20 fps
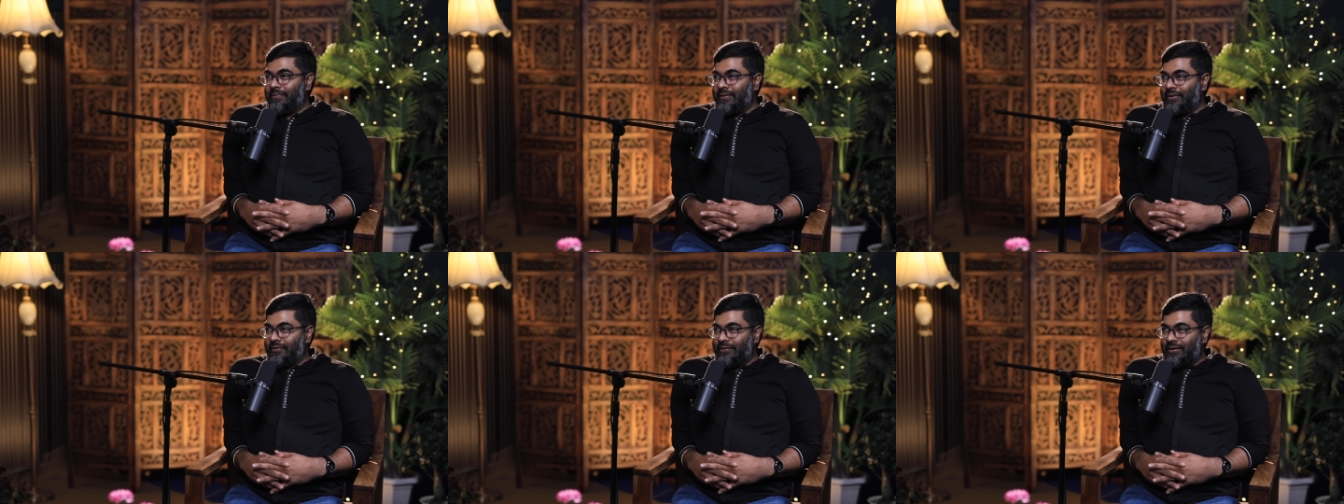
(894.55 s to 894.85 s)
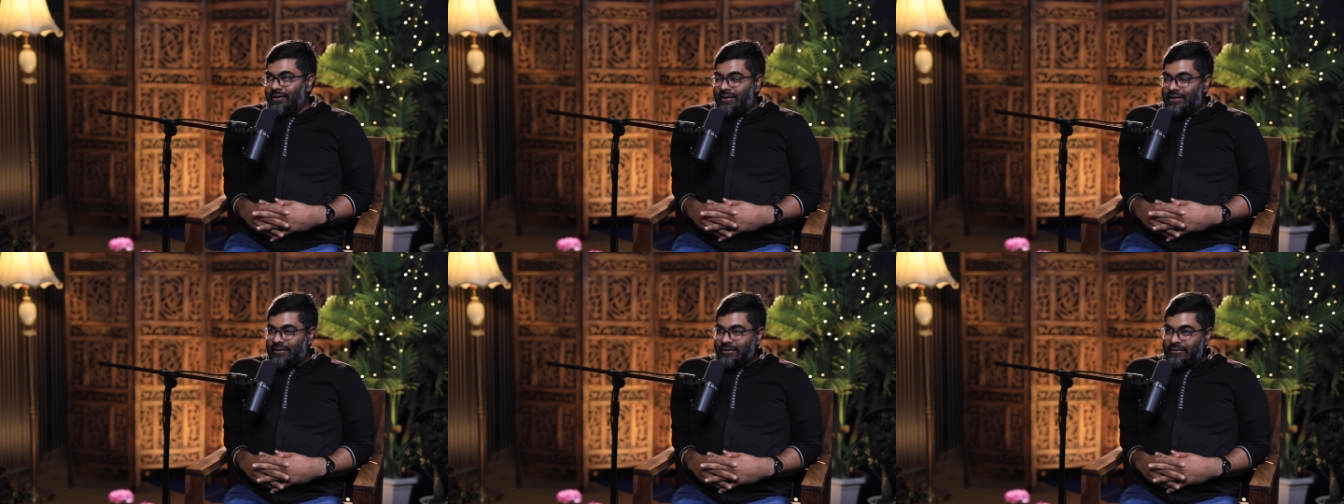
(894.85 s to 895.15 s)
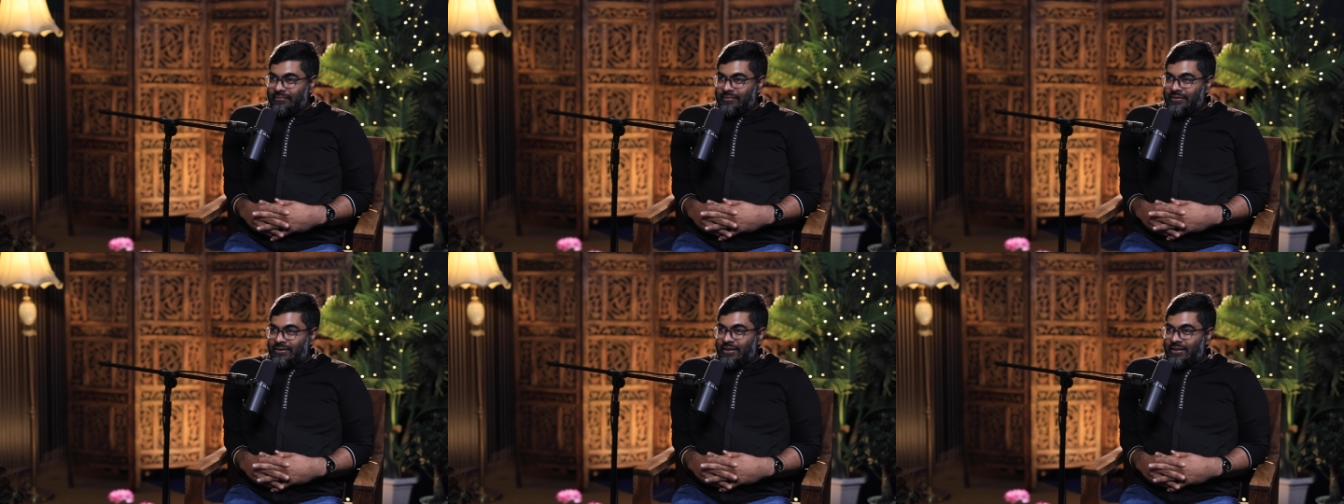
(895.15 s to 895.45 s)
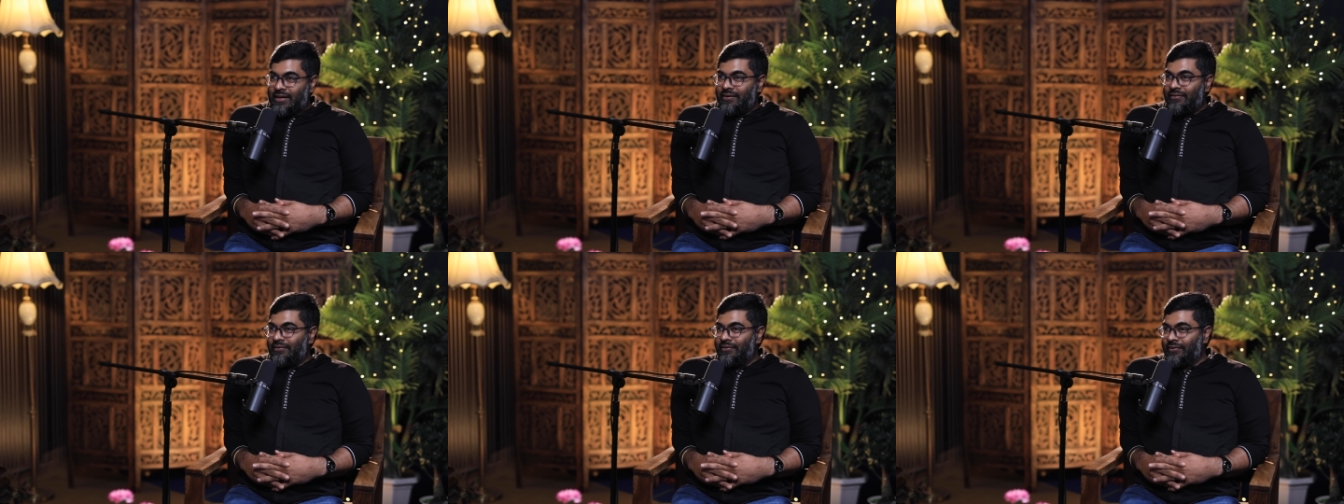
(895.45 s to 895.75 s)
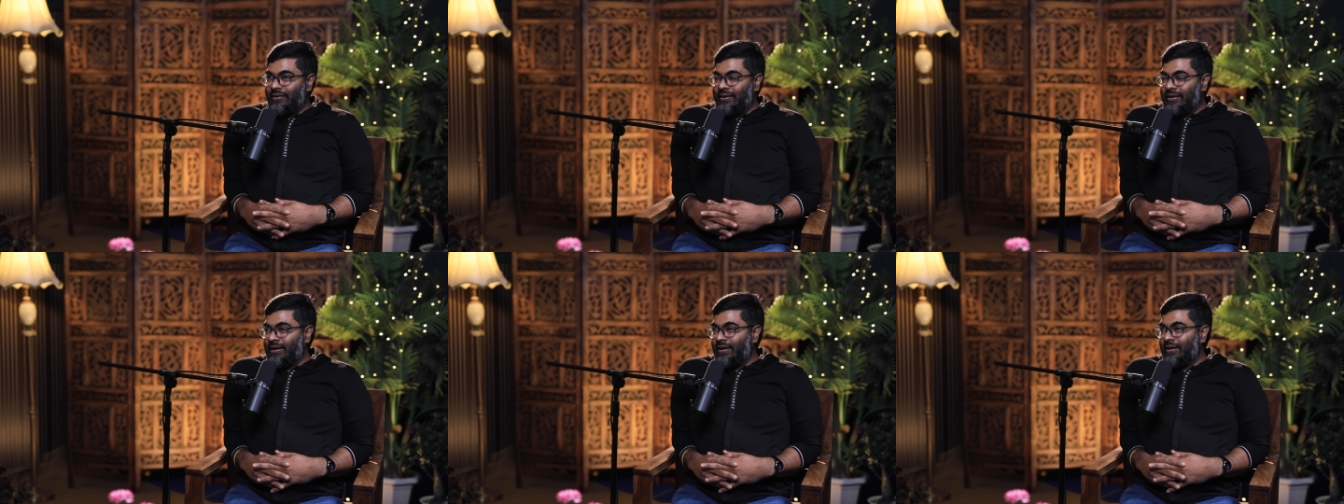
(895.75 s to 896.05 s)
The customer starts
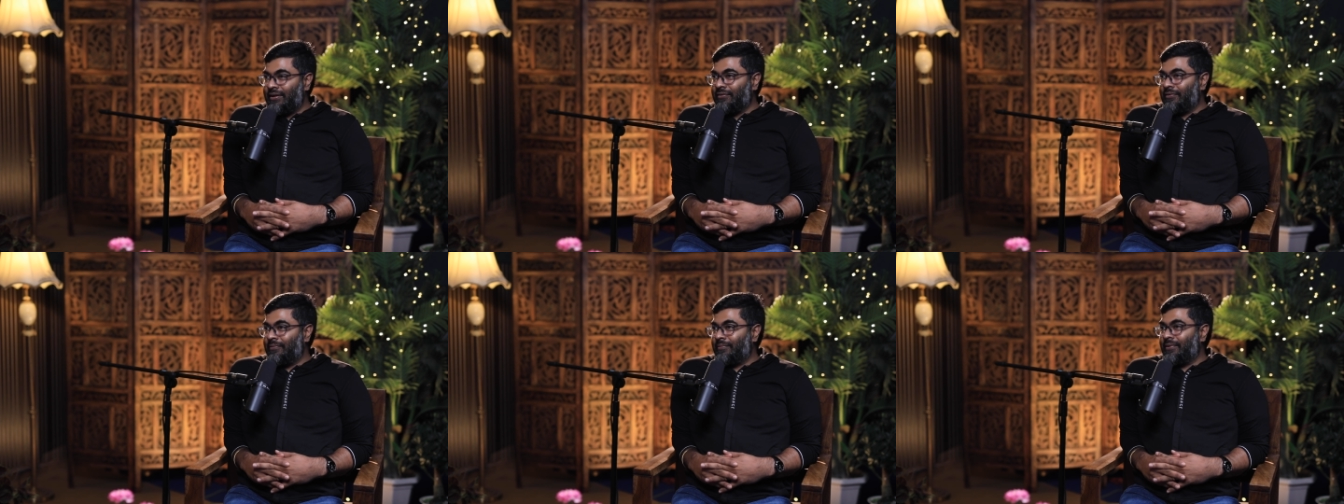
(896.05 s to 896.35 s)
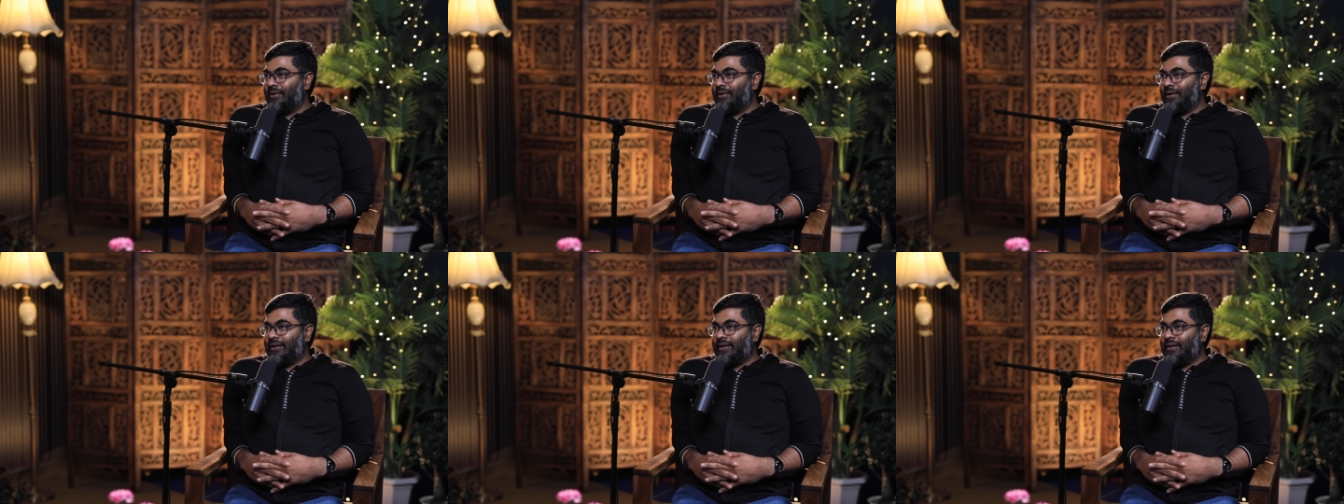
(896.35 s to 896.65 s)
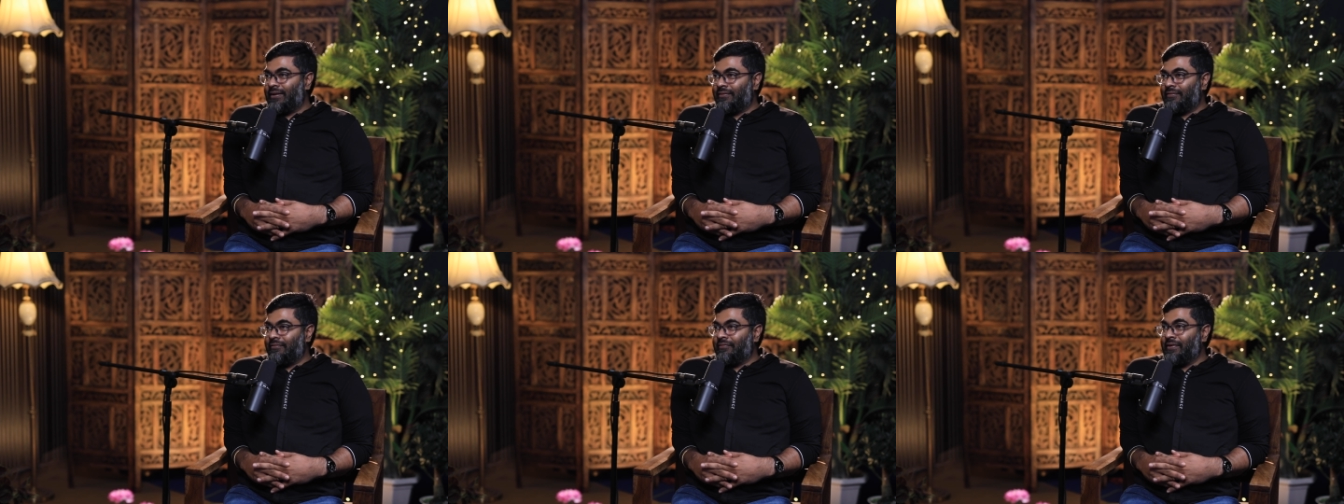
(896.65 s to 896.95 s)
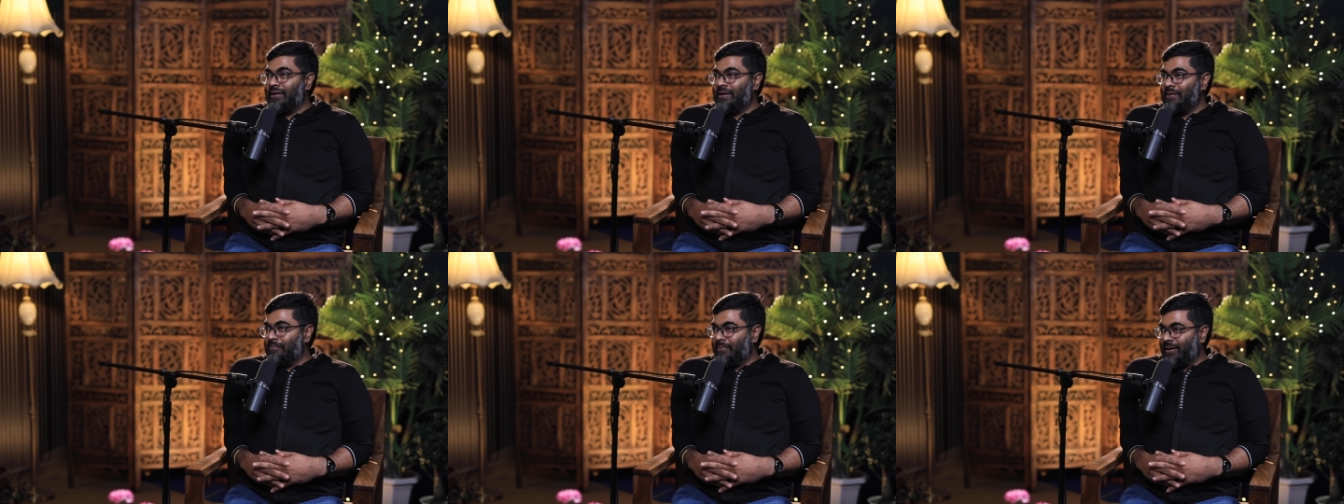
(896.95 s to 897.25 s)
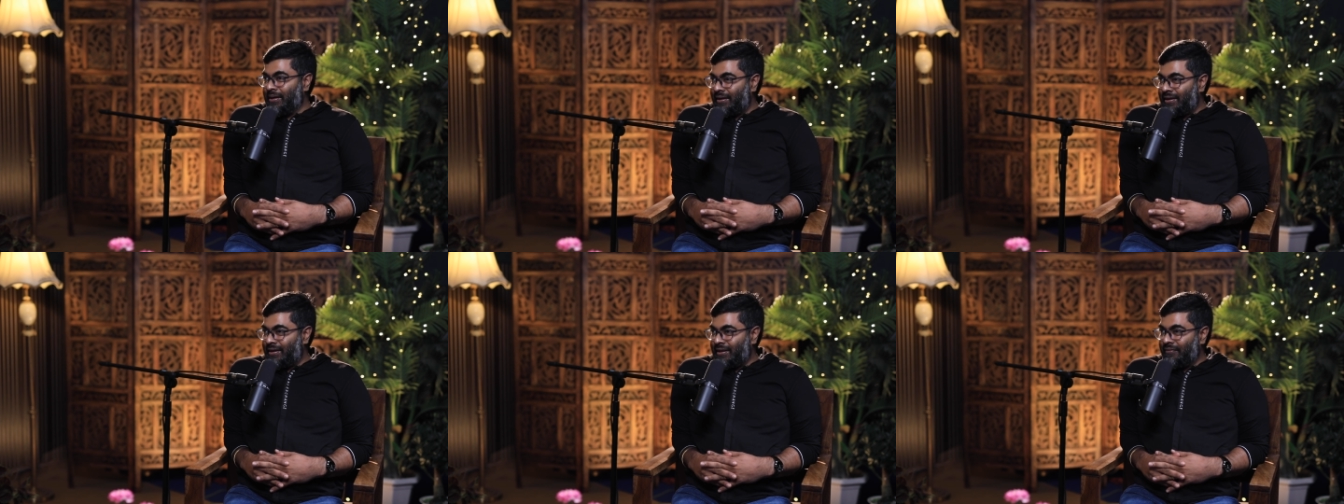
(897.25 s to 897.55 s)
looking at your product as a very
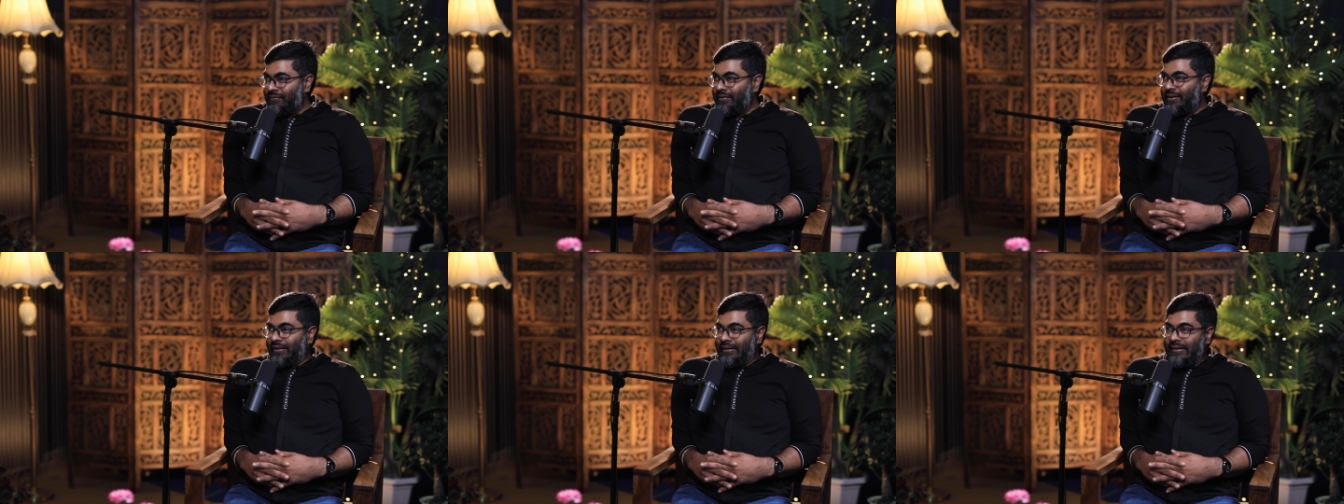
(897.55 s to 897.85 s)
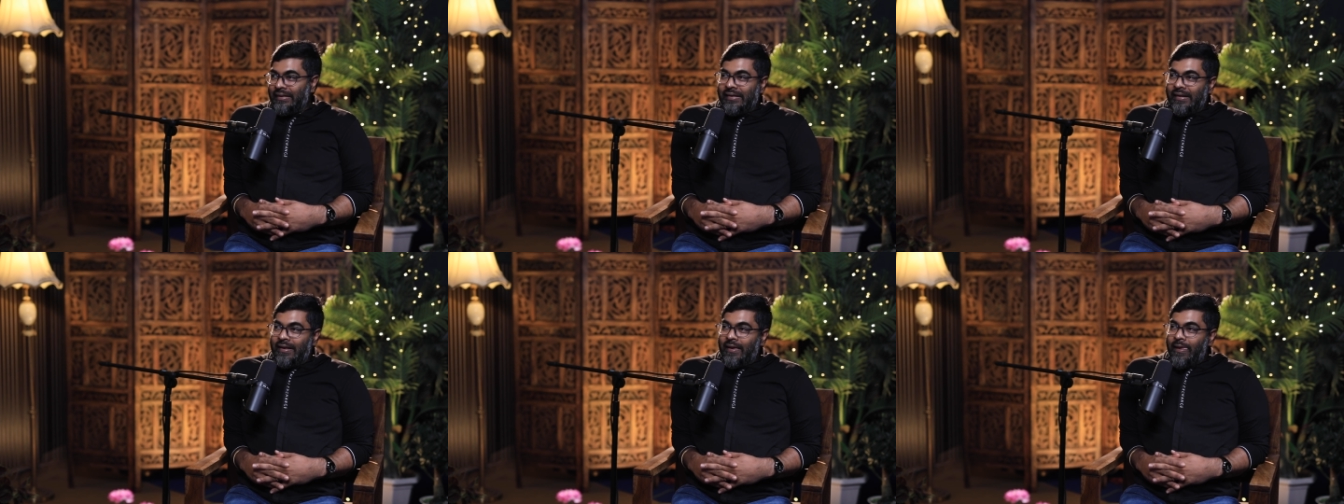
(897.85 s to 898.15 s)
bulky one.